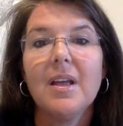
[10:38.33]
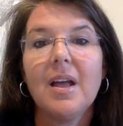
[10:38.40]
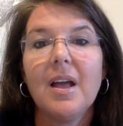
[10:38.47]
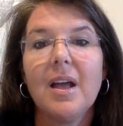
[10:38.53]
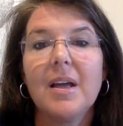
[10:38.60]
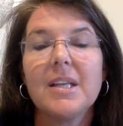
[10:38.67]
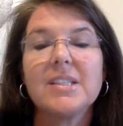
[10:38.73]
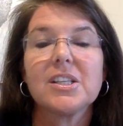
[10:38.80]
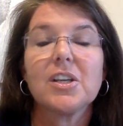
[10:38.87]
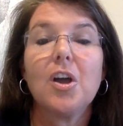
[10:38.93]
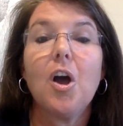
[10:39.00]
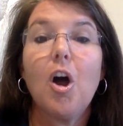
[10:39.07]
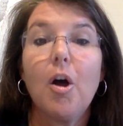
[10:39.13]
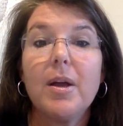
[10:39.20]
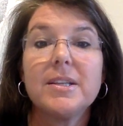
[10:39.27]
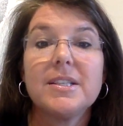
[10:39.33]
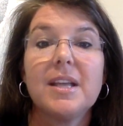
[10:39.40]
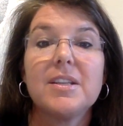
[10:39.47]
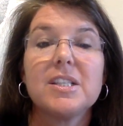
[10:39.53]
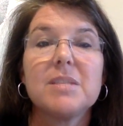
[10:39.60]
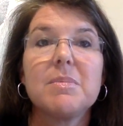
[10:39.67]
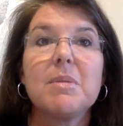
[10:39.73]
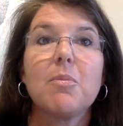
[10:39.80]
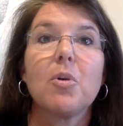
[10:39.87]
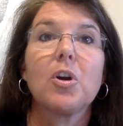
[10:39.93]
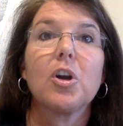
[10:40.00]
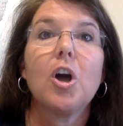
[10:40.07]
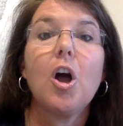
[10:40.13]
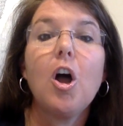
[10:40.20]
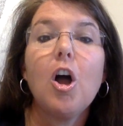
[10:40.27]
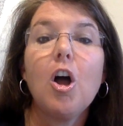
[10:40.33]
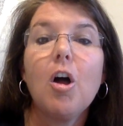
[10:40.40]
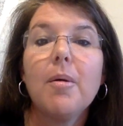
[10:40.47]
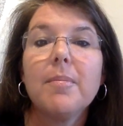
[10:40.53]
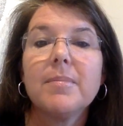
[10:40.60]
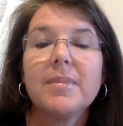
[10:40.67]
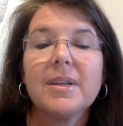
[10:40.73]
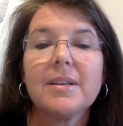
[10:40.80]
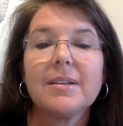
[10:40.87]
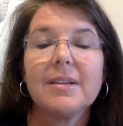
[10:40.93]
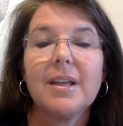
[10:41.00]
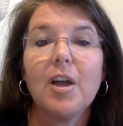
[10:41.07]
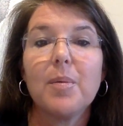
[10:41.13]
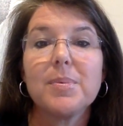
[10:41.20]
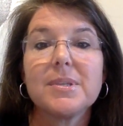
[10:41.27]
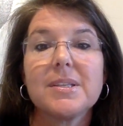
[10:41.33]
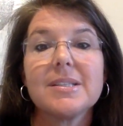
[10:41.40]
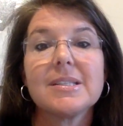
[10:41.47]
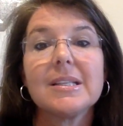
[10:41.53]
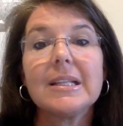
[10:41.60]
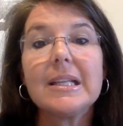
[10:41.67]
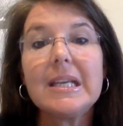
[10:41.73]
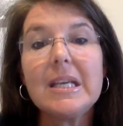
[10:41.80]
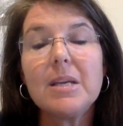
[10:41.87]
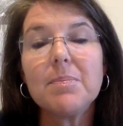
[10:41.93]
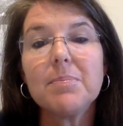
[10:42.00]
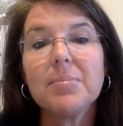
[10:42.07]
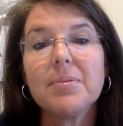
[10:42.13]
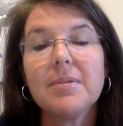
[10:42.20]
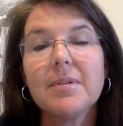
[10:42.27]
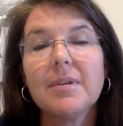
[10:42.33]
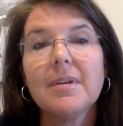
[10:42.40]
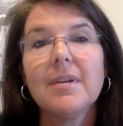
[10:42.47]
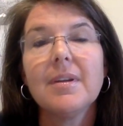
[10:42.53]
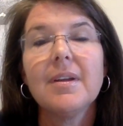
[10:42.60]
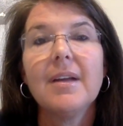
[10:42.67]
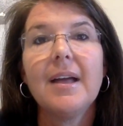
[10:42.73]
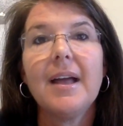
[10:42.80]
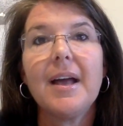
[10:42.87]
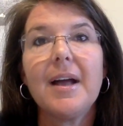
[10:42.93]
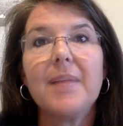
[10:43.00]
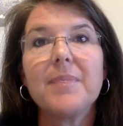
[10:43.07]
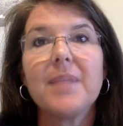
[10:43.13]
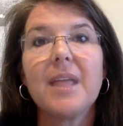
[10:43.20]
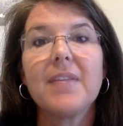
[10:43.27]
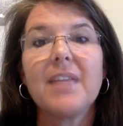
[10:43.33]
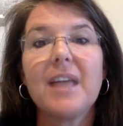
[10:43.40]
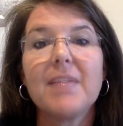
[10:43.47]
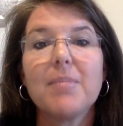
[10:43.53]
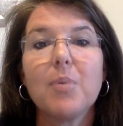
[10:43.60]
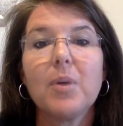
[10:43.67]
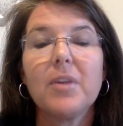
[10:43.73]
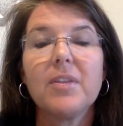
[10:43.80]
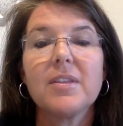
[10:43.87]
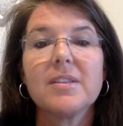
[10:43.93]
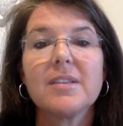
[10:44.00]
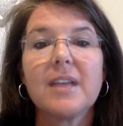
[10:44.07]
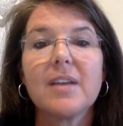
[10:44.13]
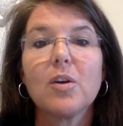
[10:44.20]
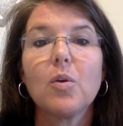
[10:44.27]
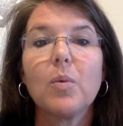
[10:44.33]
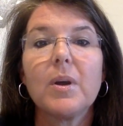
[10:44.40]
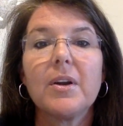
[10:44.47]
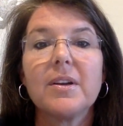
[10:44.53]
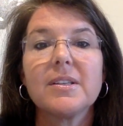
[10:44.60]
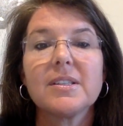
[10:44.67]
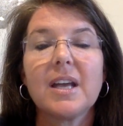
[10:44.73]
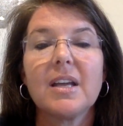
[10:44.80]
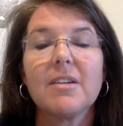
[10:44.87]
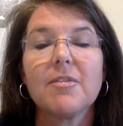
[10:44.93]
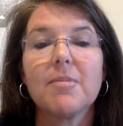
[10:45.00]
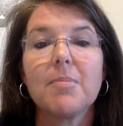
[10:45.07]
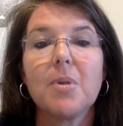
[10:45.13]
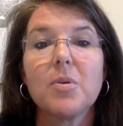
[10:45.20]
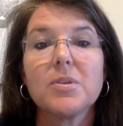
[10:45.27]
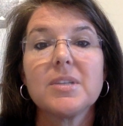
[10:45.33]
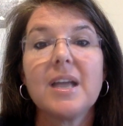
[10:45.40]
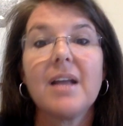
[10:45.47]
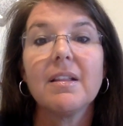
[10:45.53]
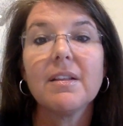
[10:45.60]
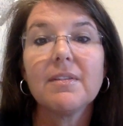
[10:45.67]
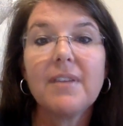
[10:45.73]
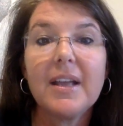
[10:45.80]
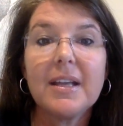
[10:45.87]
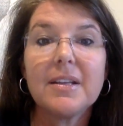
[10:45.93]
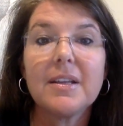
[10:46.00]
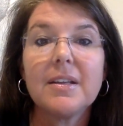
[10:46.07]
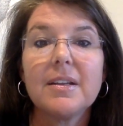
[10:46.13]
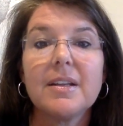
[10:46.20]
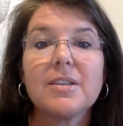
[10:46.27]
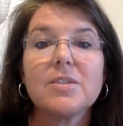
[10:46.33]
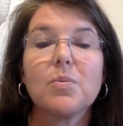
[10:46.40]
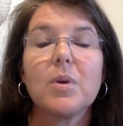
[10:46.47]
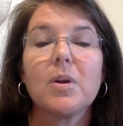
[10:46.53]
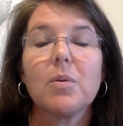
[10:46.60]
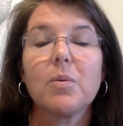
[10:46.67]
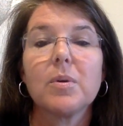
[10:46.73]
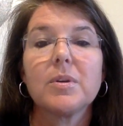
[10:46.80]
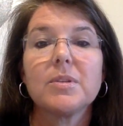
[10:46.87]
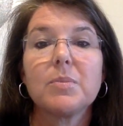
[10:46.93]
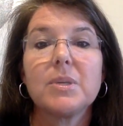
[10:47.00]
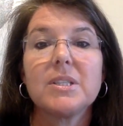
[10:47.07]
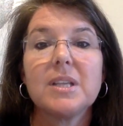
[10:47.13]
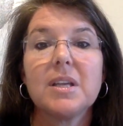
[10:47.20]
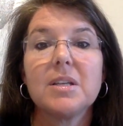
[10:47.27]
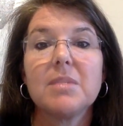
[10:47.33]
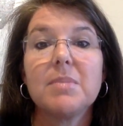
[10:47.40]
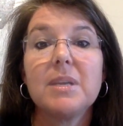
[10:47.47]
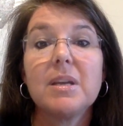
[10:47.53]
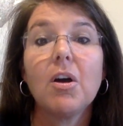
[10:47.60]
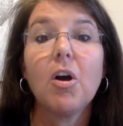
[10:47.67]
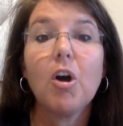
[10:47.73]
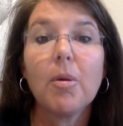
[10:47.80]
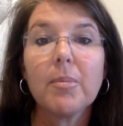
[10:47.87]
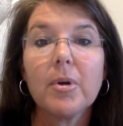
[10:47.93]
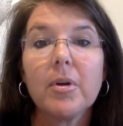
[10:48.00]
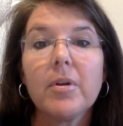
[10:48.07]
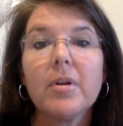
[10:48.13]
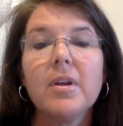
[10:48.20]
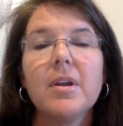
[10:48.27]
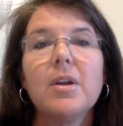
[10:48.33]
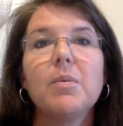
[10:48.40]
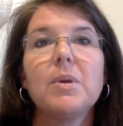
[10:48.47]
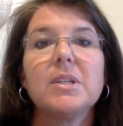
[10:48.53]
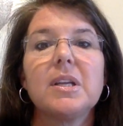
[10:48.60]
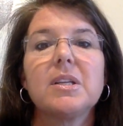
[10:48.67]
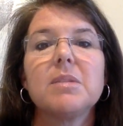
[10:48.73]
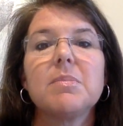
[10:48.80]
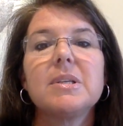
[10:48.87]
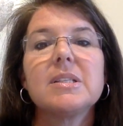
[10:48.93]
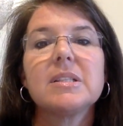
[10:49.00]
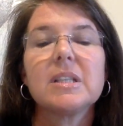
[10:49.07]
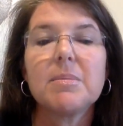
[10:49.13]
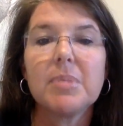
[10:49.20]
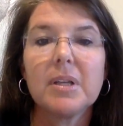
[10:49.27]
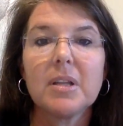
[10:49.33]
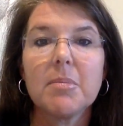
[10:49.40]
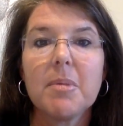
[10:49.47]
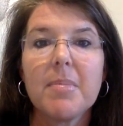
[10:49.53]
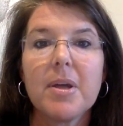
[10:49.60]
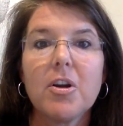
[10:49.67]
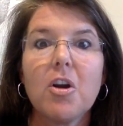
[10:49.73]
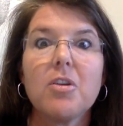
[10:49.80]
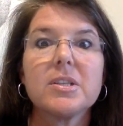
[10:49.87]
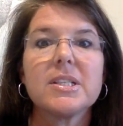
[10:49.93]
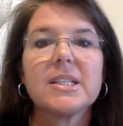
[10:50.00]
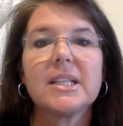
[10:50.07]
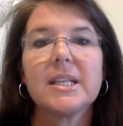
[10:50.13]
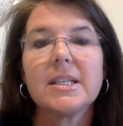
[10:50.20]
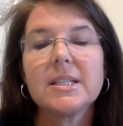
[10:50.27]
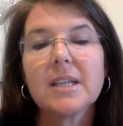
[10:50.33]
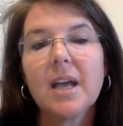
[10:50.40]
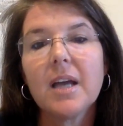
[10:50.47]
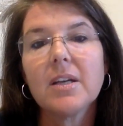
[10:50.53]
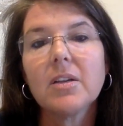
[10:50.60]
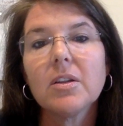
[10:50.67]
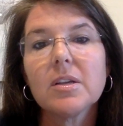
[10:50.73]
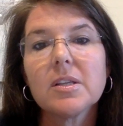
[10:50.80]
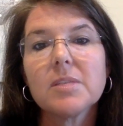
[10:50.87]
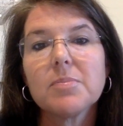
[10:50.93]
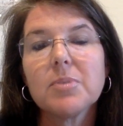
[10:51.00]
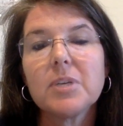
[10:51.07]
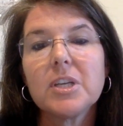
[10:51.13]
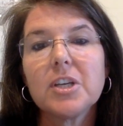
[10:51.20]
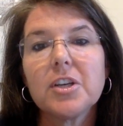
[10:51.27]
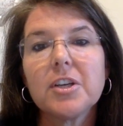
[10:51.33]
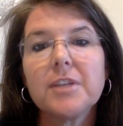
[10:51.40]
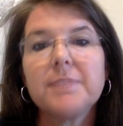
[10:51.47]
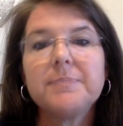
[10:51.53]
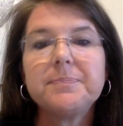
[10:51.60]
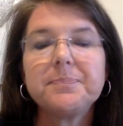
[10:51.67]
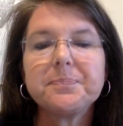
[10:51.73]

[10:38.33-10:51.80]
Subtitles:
It tends to be more calm. It helps us sleep. At that point in the cycle where it's kind of most elevated, it's where we tend to be calmer. We tend to be sleeping a little bit better. Our skin kind of looks pretty good.